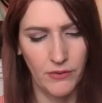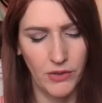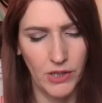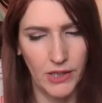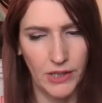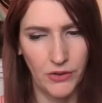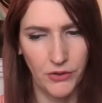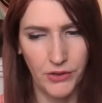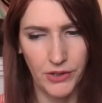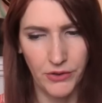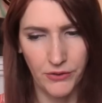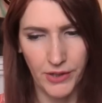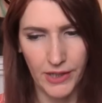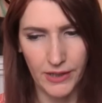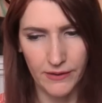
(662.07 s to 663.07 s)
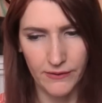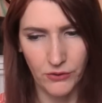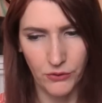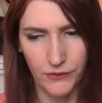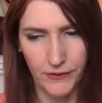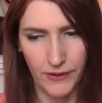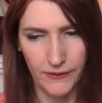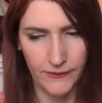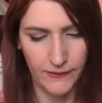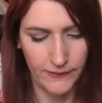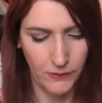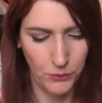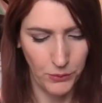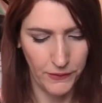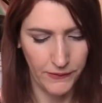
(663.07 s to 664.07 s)
of clarity or answers, Ace of
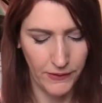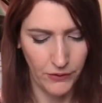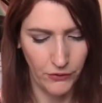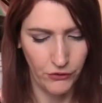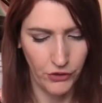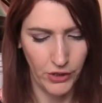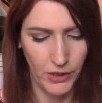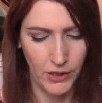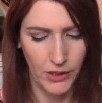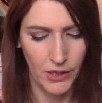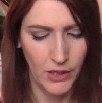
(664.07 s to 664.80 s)
Swords energy.